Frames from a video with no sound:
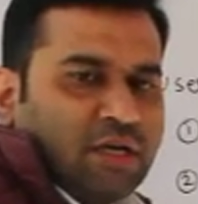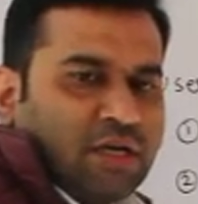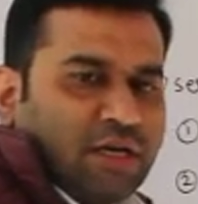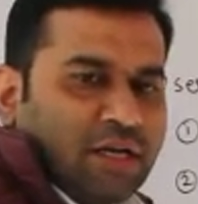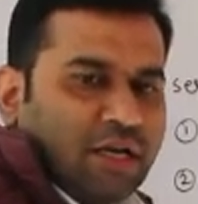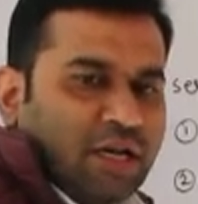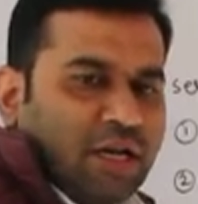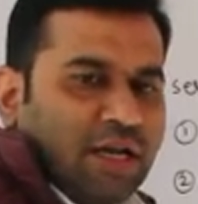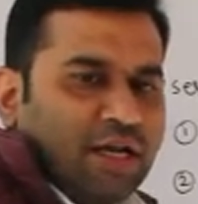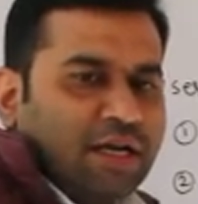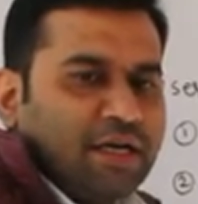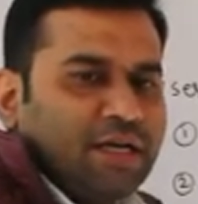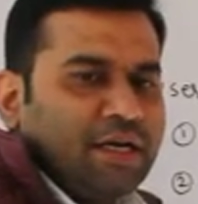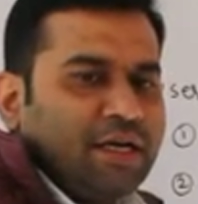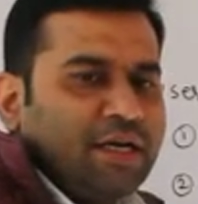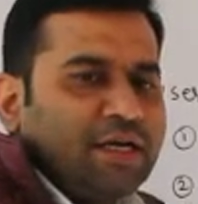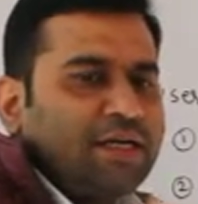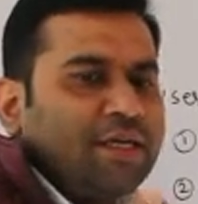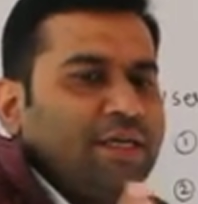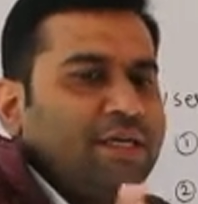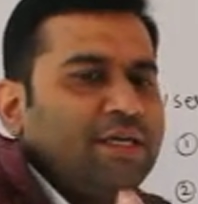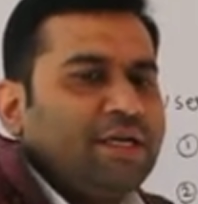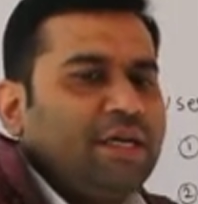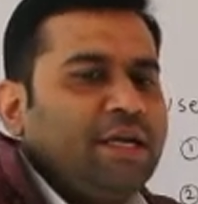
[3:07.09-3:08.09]

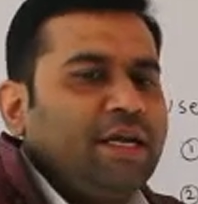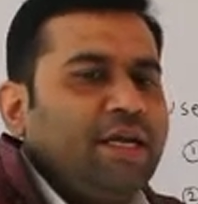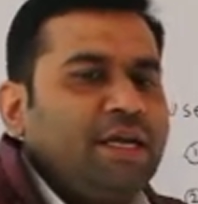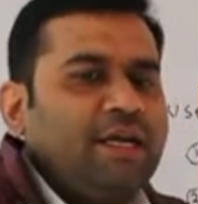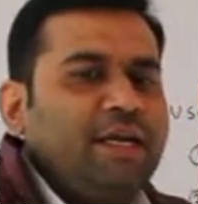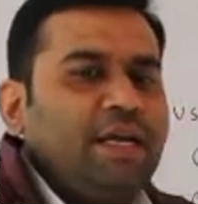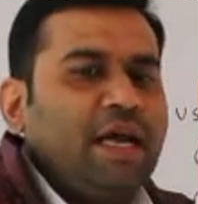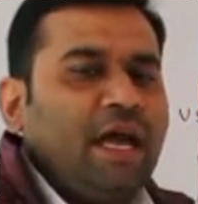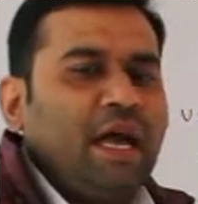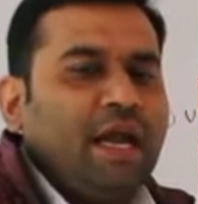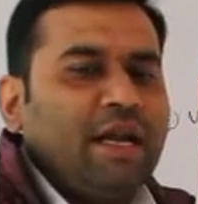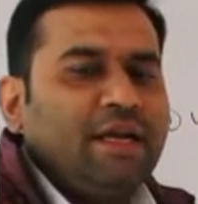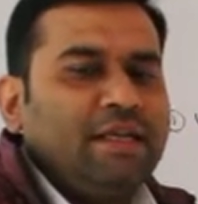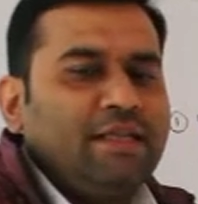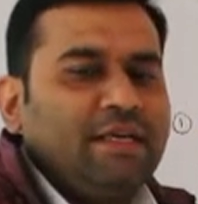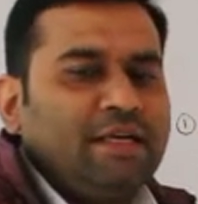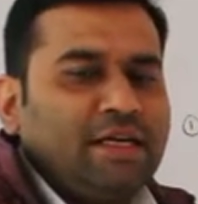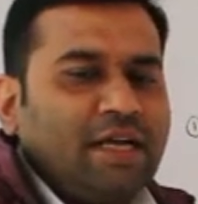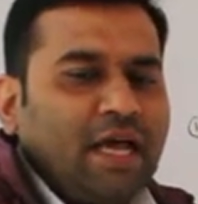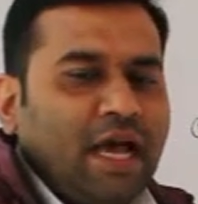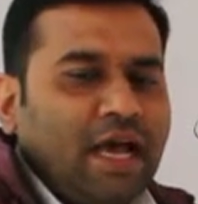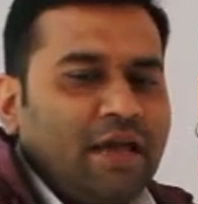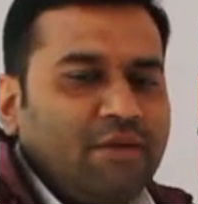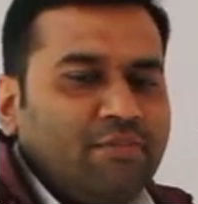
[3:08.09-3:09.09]
Related the date and
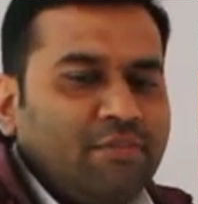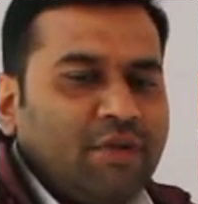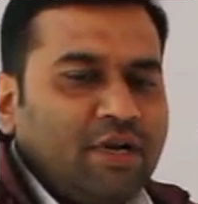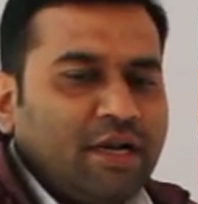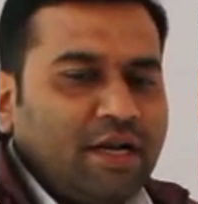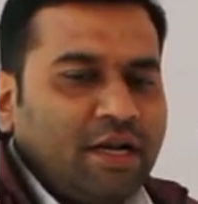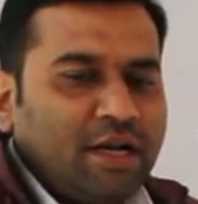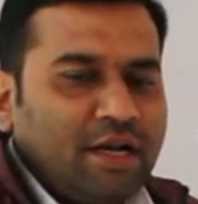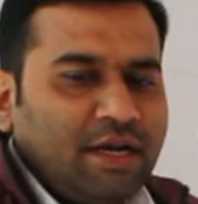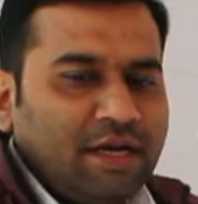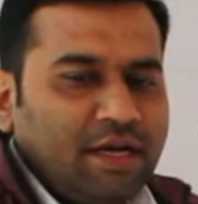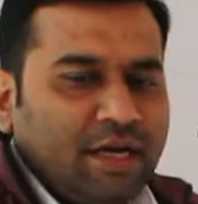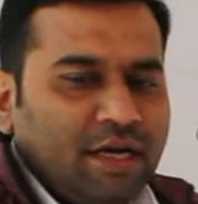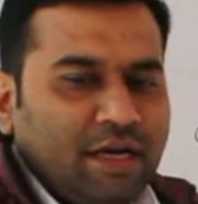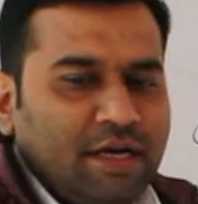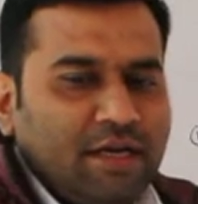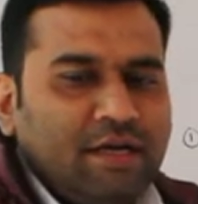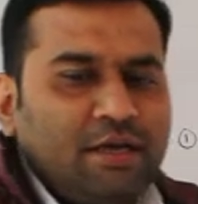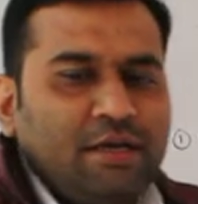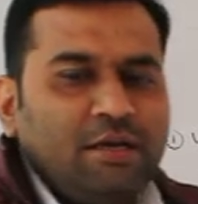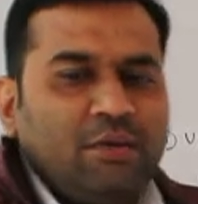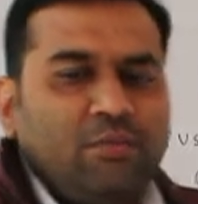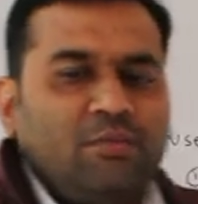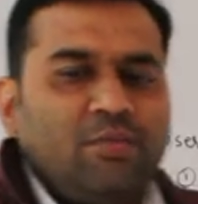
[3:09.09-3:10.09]
the time
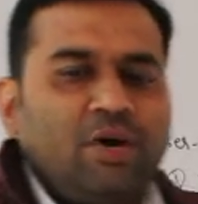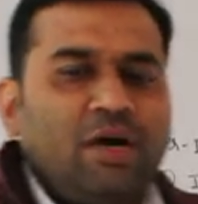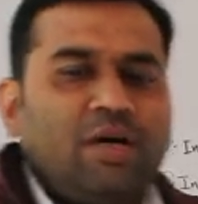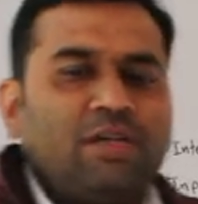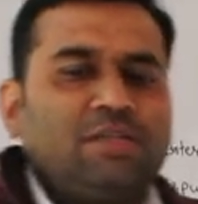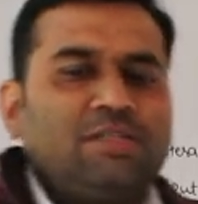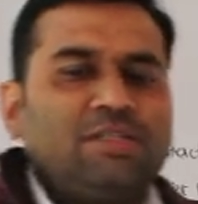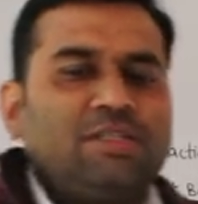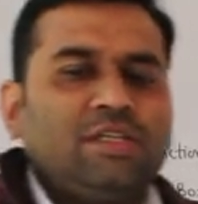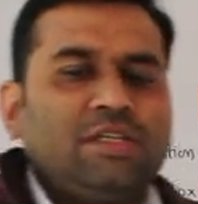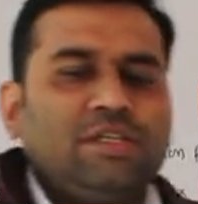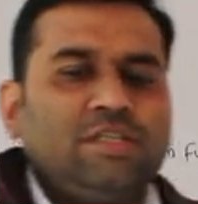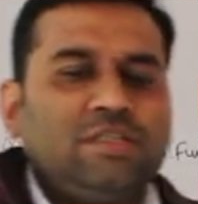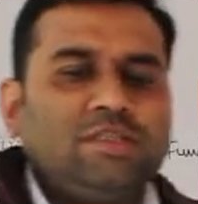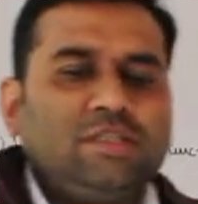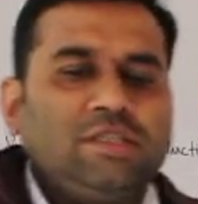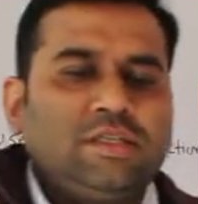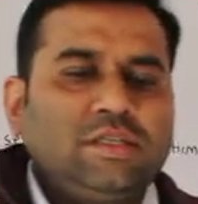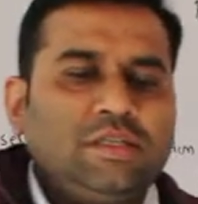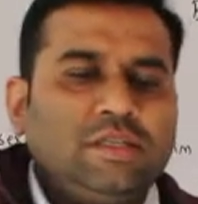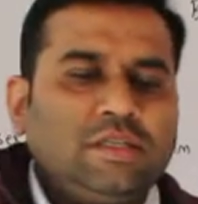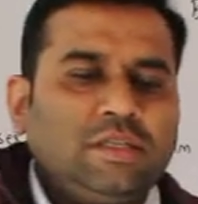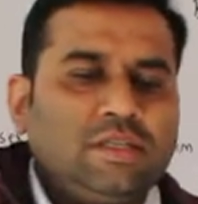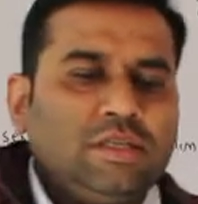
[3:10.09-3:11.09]
related
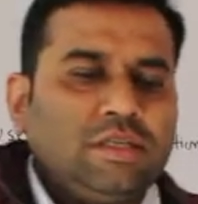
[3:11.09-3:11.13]
functions